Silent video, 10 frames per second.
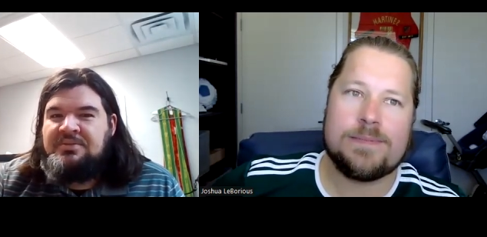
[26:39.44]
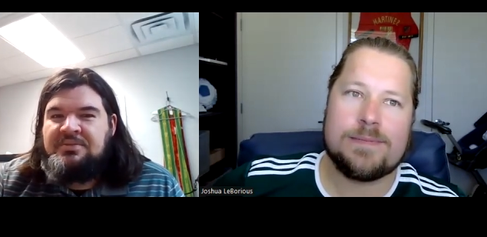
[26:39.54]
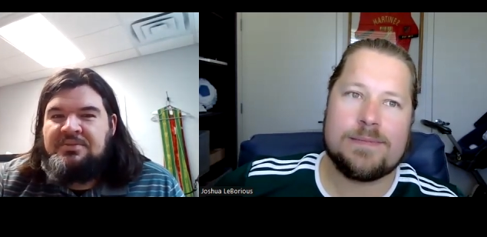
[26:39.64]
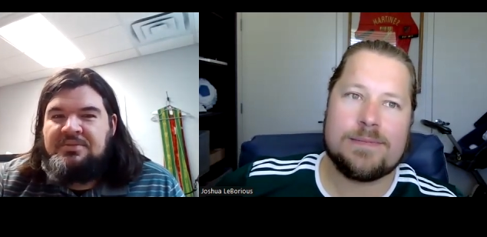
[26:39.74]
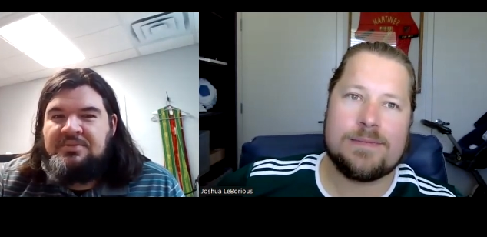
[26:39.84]

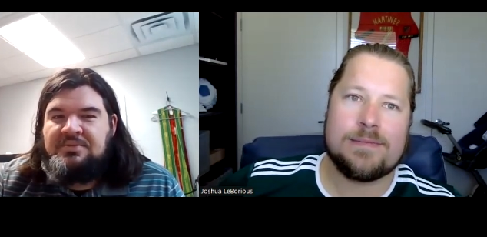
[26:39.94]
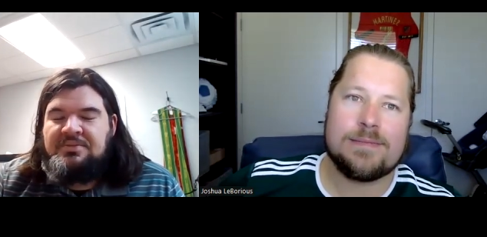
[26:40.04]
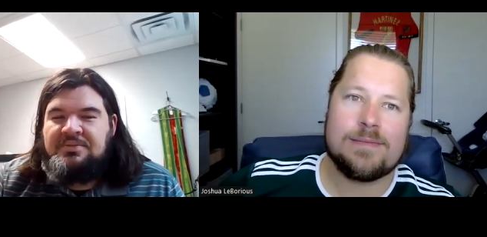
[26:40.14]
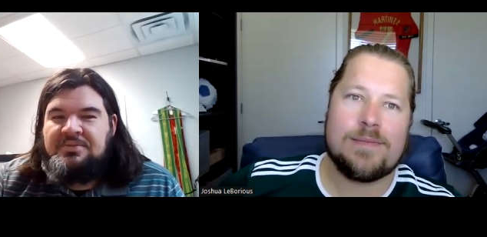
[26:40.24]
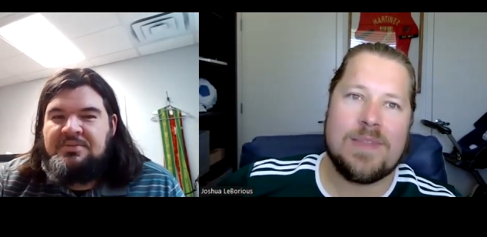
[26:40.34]

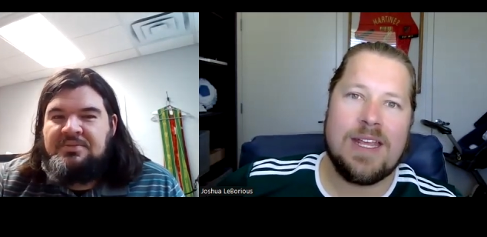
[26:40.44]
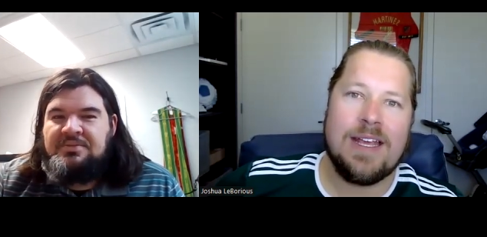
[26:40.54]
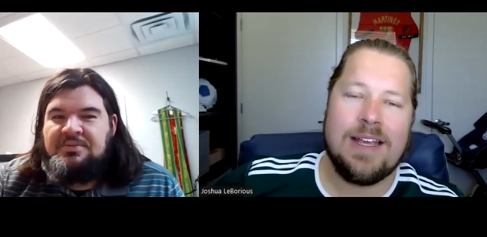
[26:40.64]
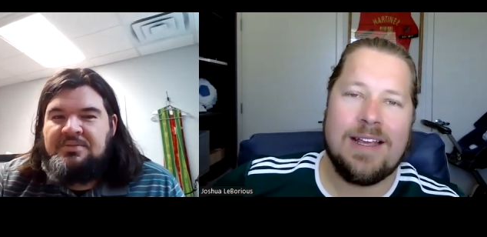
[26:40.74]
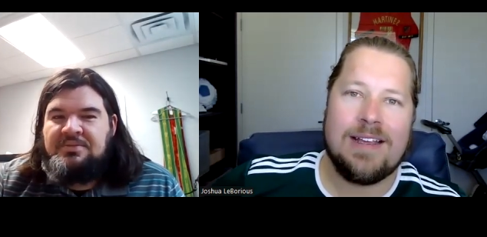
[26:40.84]

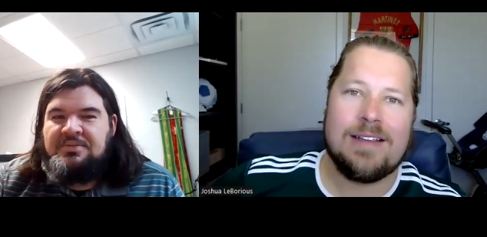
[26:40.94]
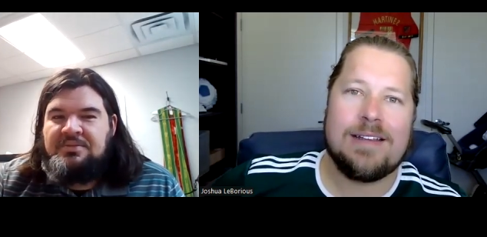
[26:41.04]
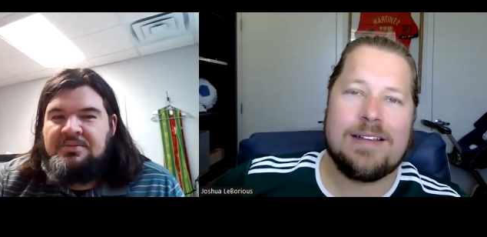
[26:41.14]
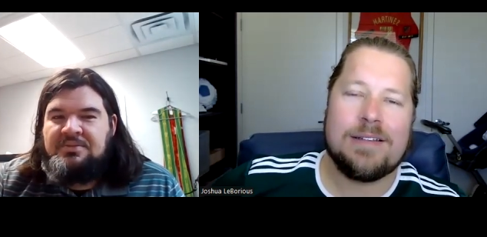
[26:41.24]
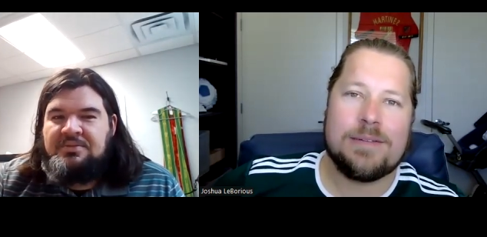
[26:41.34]

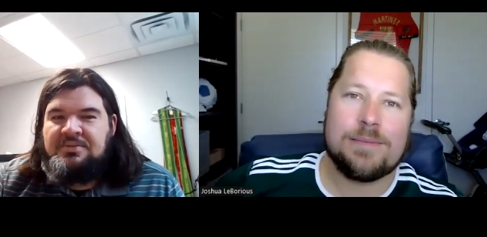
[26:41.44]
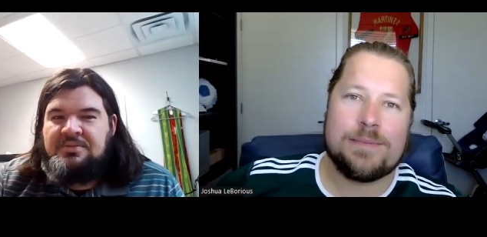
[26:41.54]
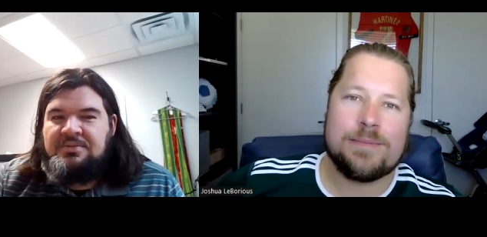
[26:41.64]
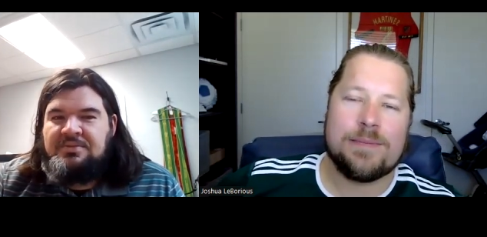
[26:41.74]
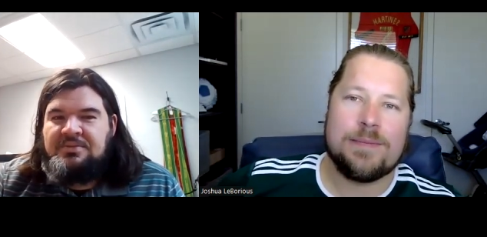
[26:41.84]

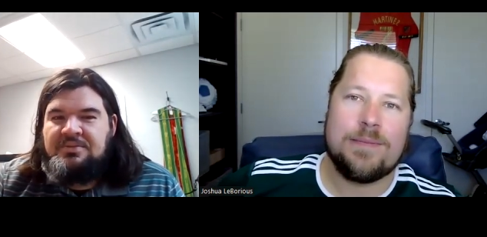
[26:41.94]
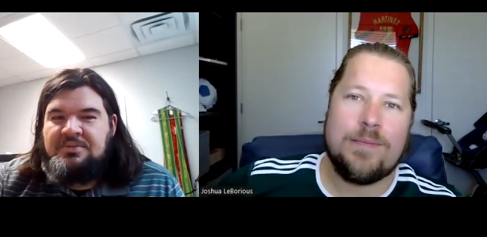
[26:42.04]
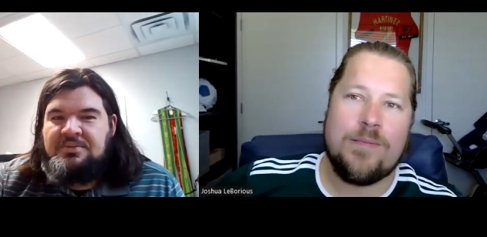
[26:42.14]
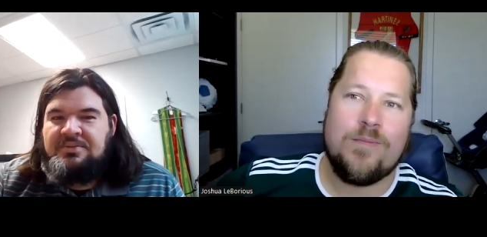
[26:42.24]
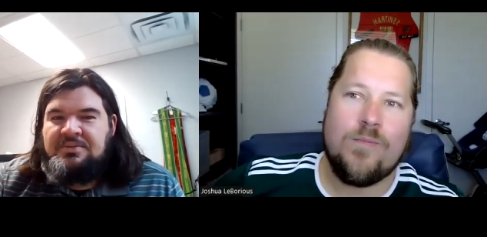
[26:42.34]

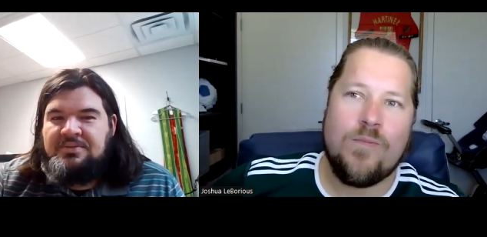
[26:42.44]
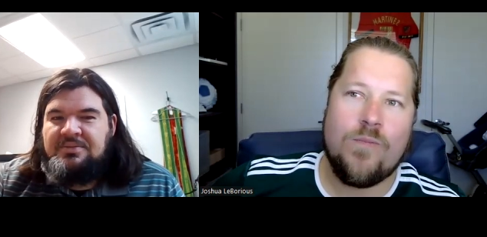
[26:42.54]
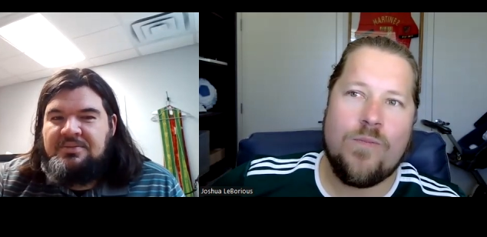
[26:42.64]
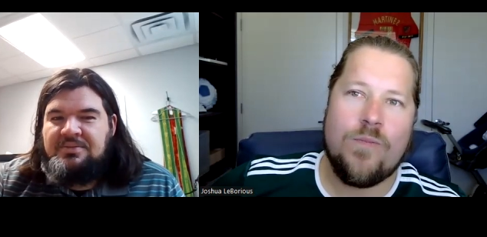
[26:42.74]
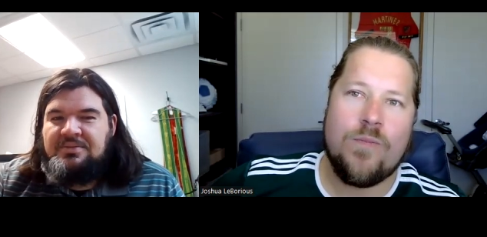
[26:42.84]

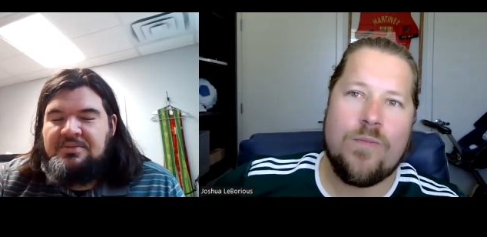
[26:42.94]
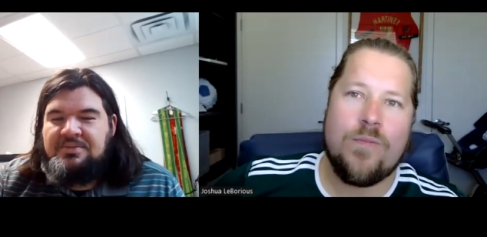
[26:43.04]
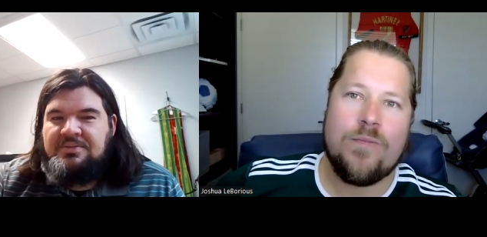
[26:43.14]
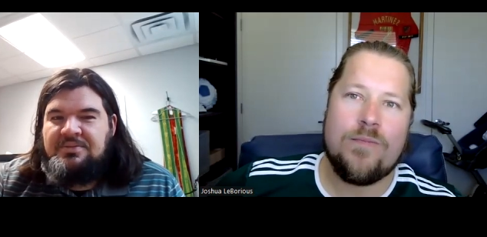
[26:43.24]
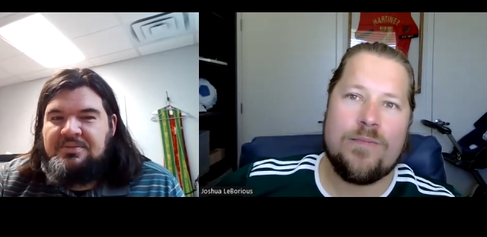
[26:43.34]

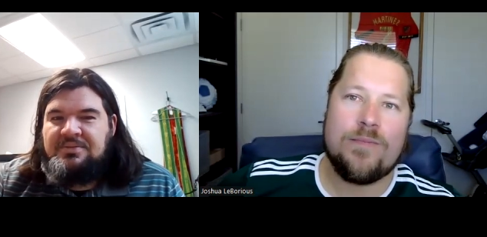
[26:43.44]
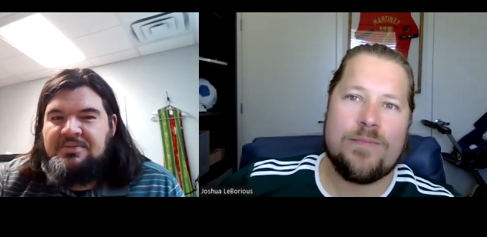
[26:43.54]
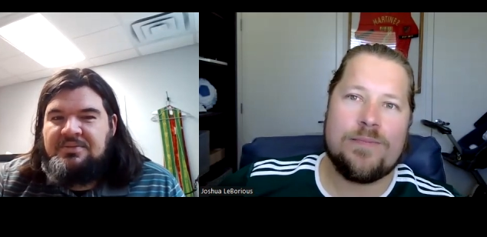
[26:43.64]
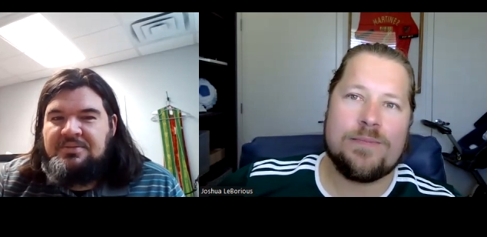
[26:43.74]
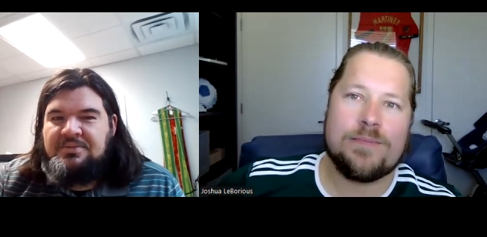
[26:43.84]

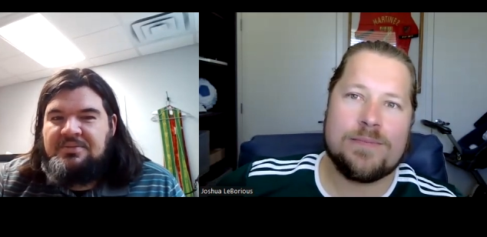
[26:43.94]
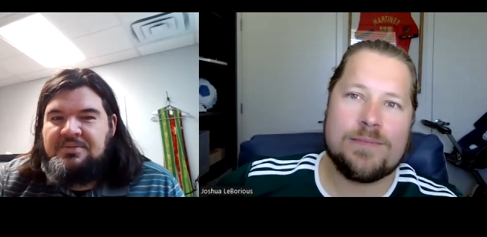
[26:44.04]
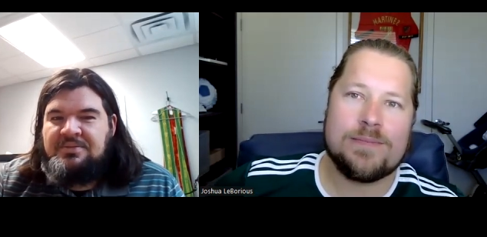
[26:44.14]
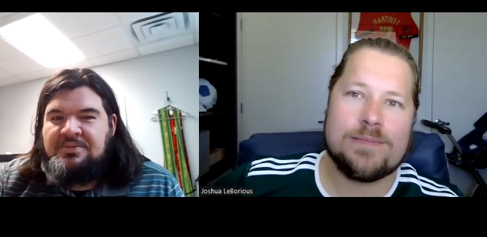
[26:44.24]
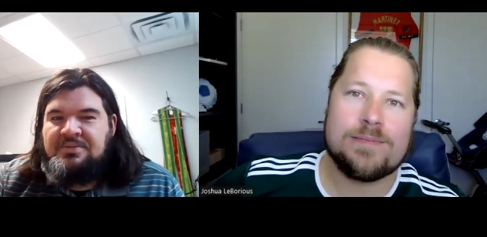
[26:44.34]

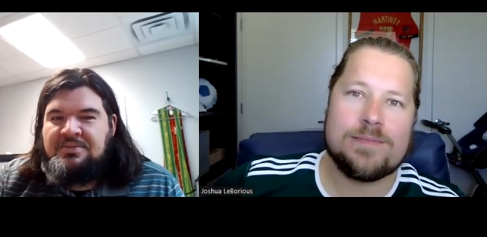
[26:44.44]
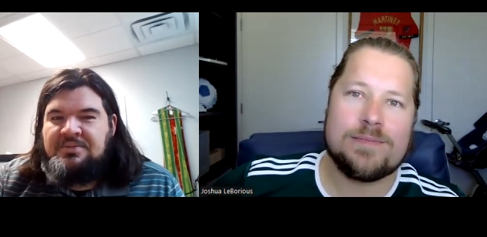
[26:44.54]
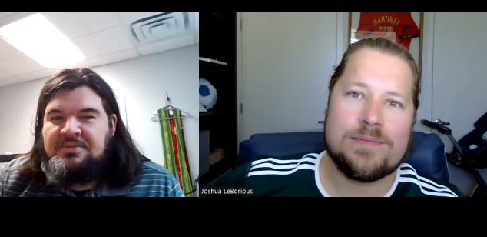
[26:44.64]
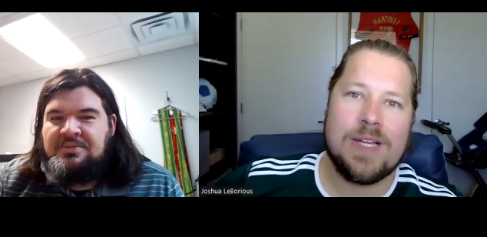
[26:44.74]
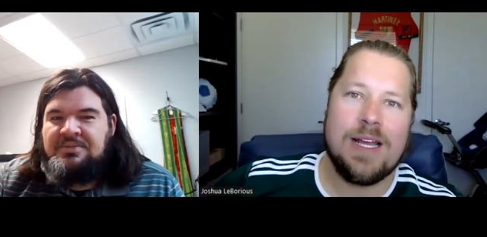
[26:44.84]

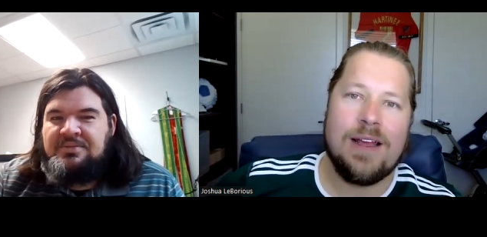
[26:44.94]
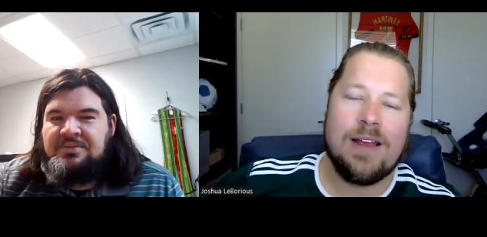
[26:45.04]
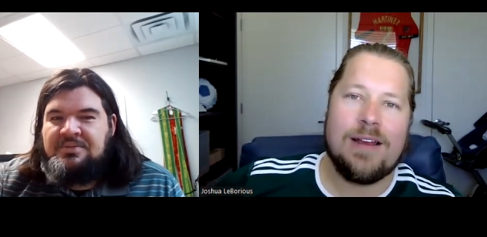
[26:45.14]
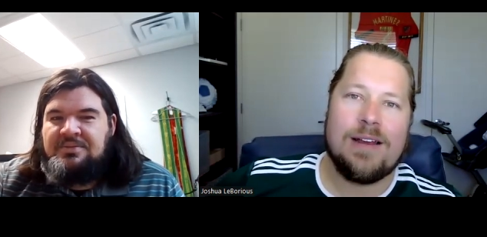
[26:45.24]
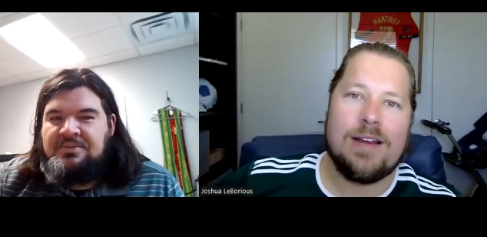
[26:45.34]

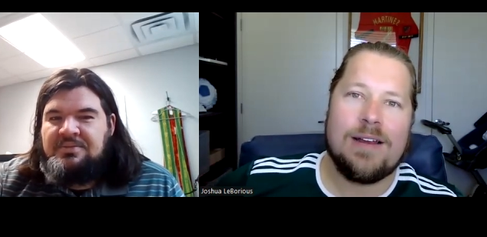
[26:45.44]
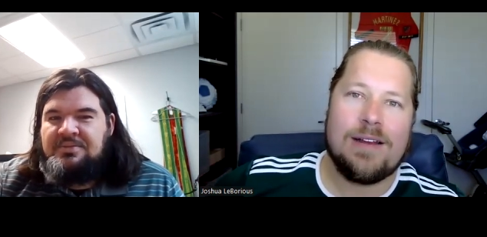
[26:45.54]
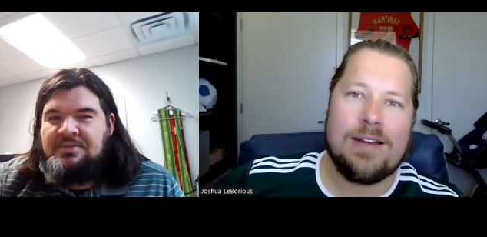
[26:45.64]
Nobody speaks.